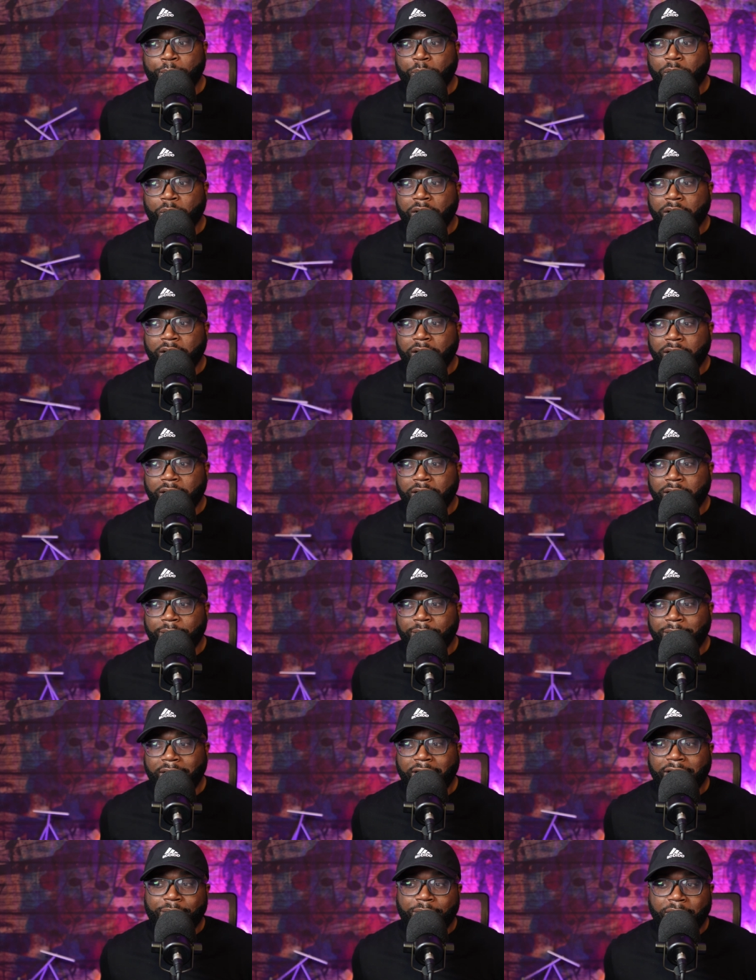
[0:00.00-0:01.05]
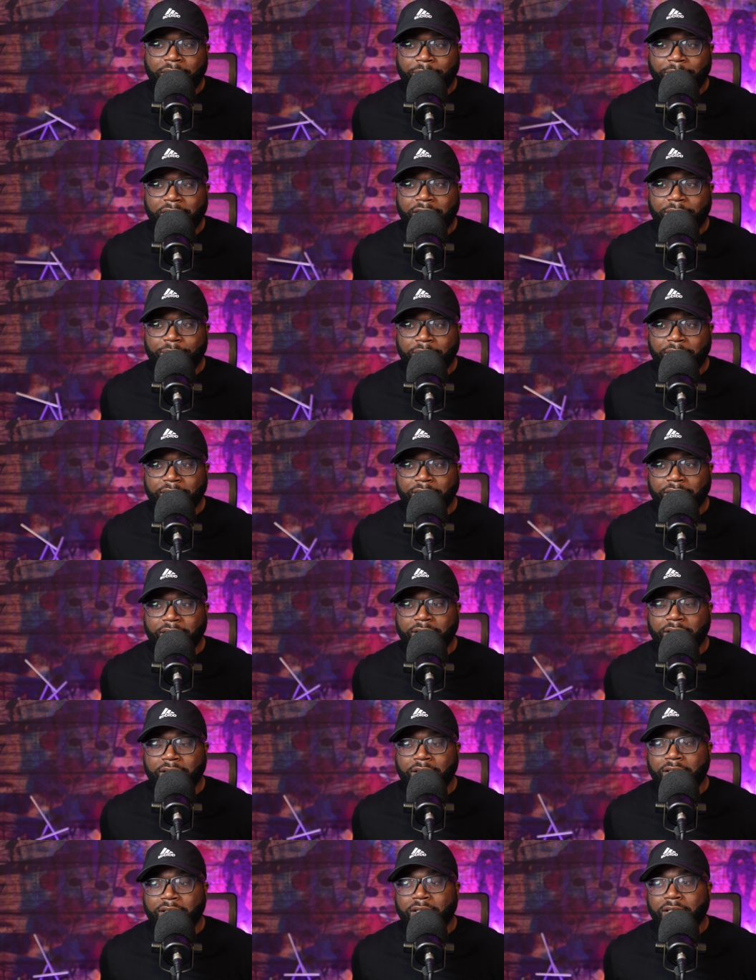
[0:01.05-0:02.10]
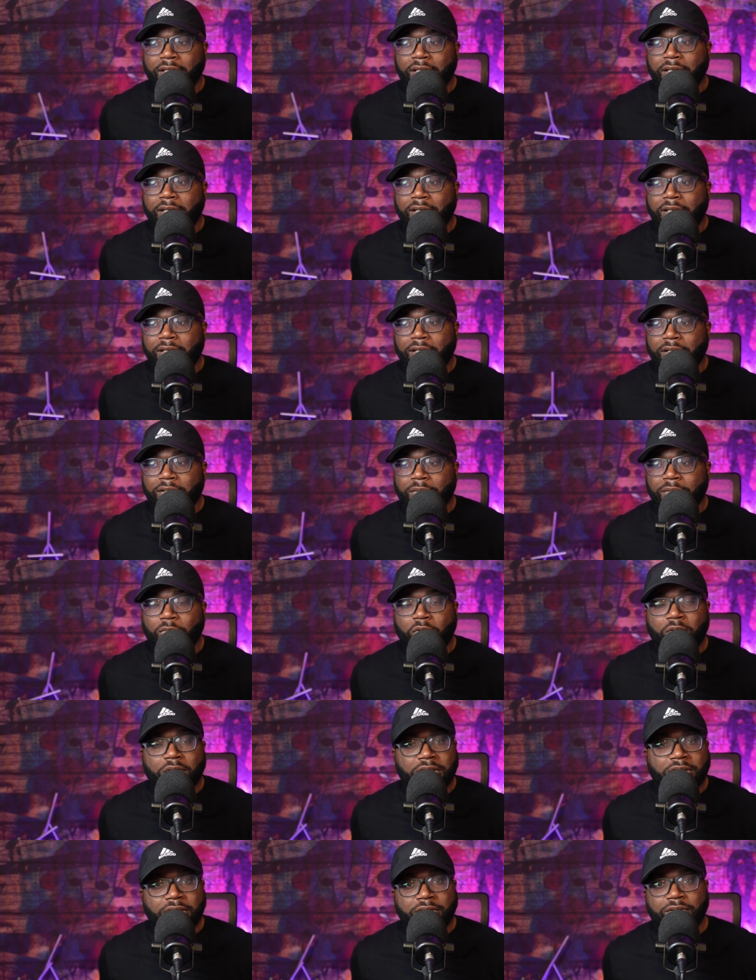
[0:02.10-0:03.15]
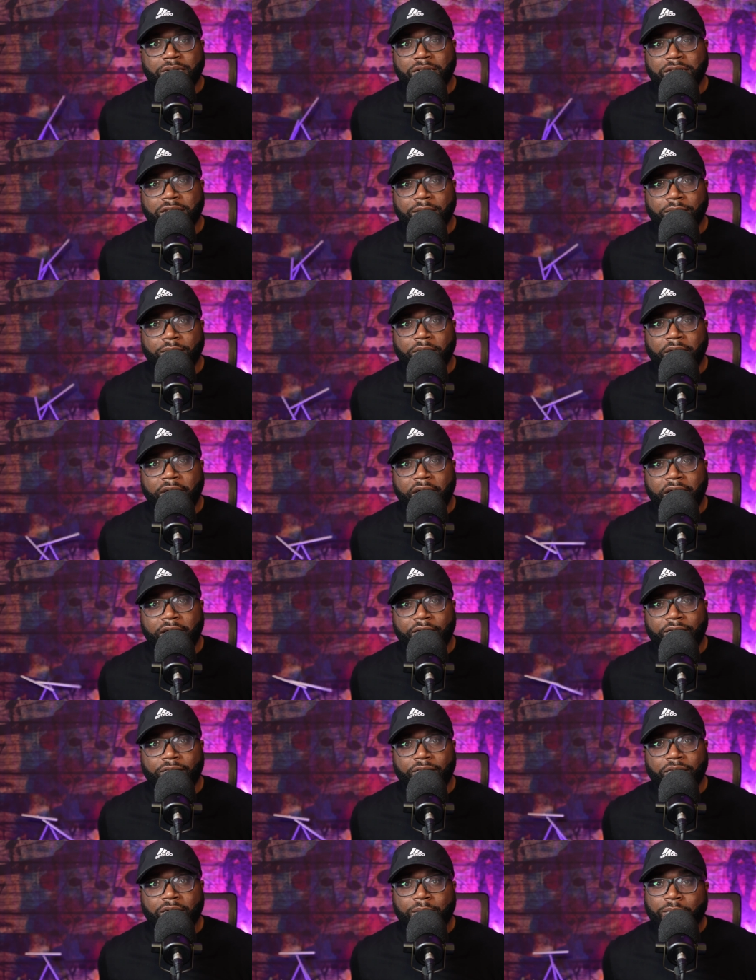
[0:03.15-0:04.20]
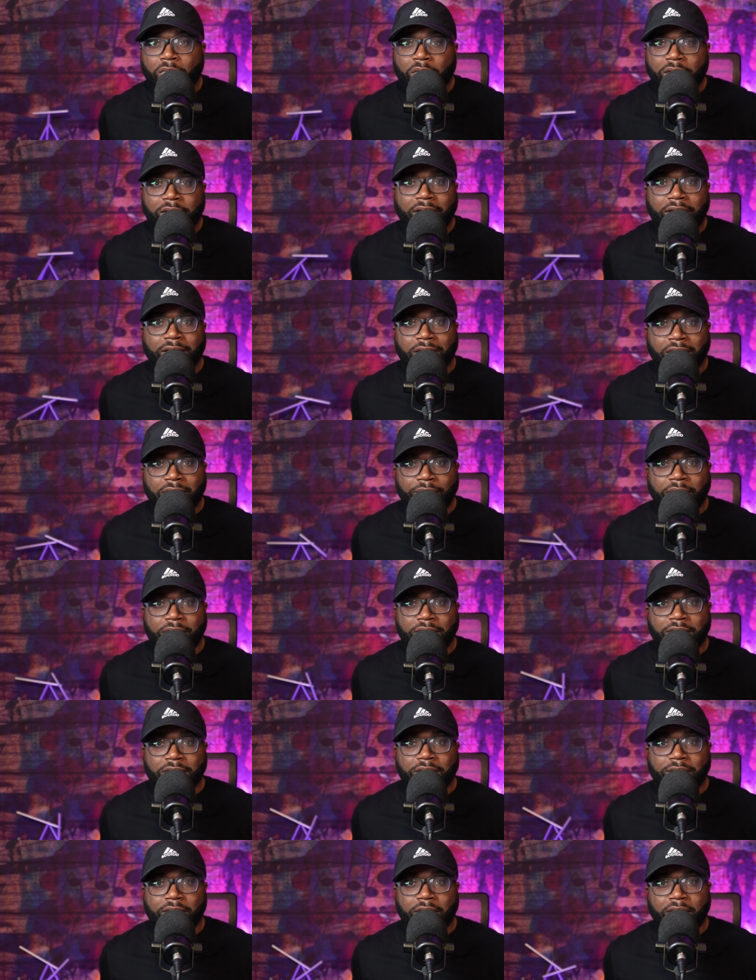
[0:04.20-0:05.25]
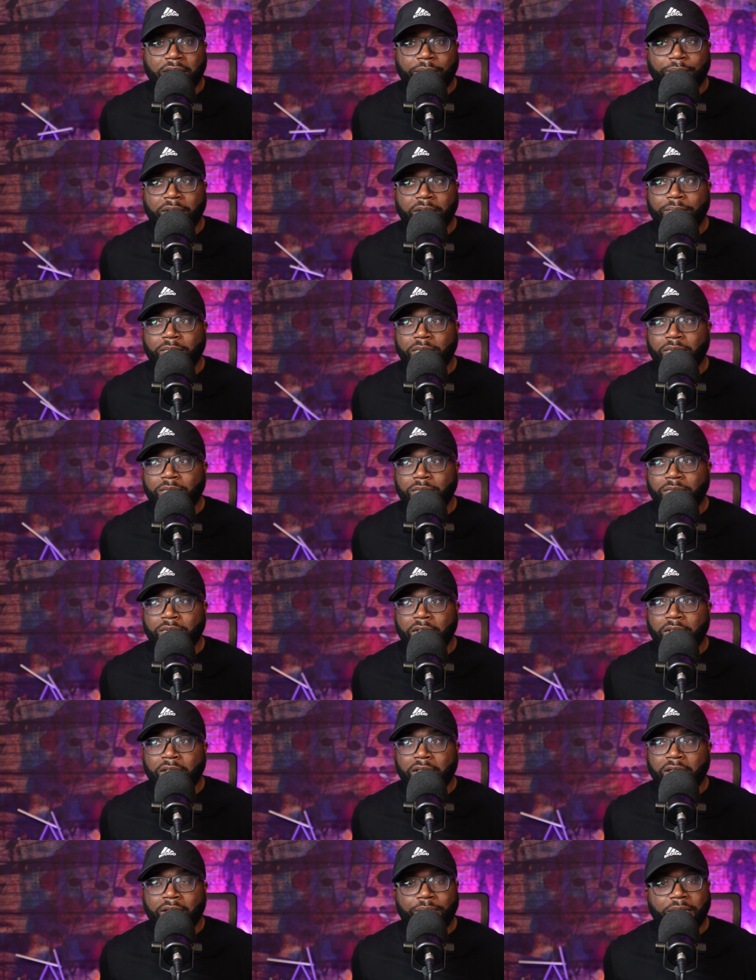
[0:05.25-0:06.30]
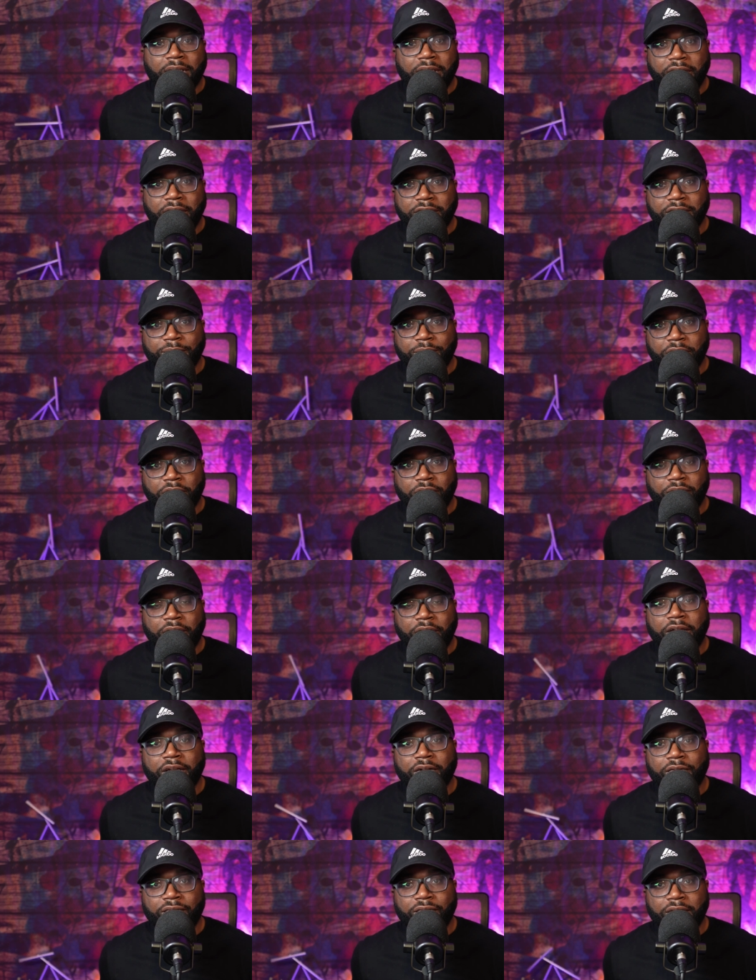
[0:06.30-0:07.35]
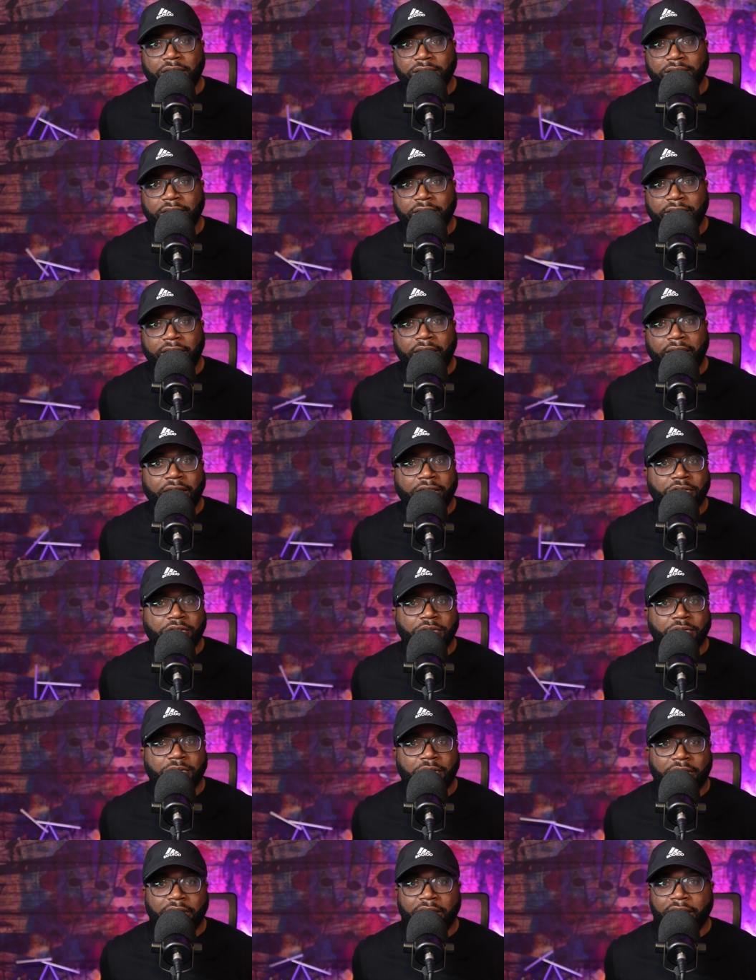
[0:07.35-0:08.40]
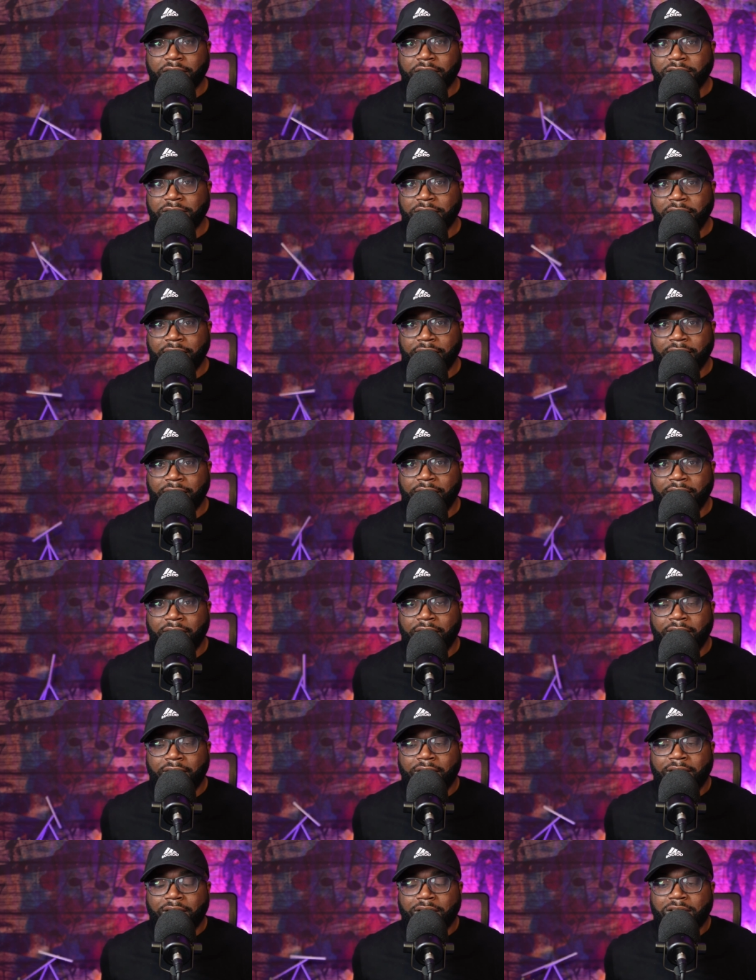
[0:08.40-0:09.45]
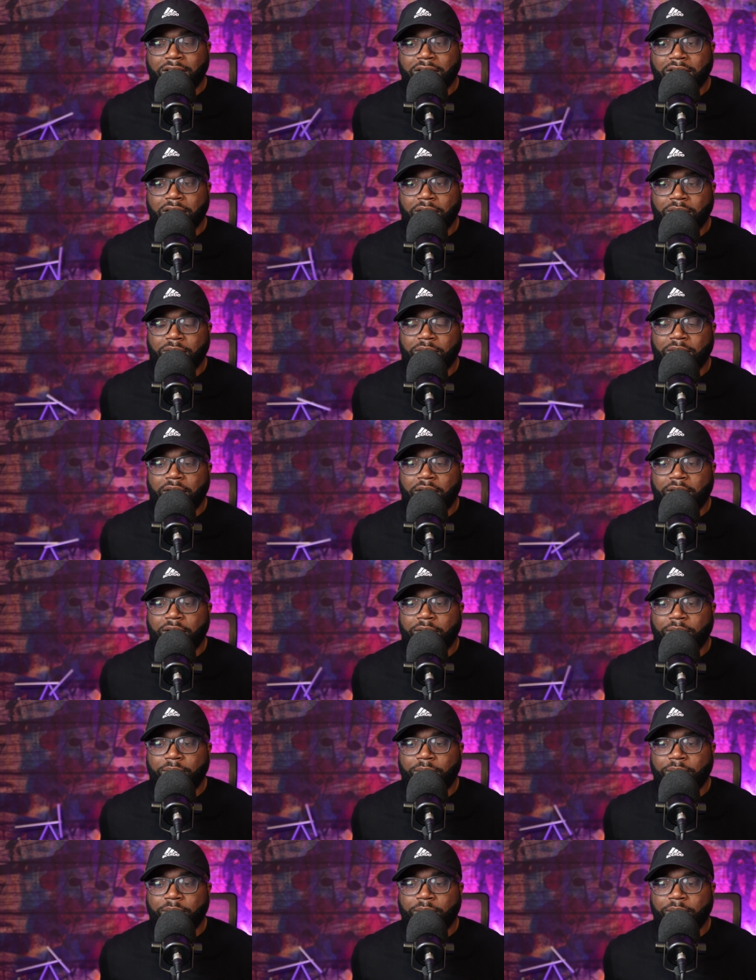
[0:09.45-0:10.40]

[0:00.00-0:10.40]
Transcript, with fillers: And in my in my opinion, uh, the more censorship you have, the more that limits uh, people ability to be creative, things they can't do or can't say. So um,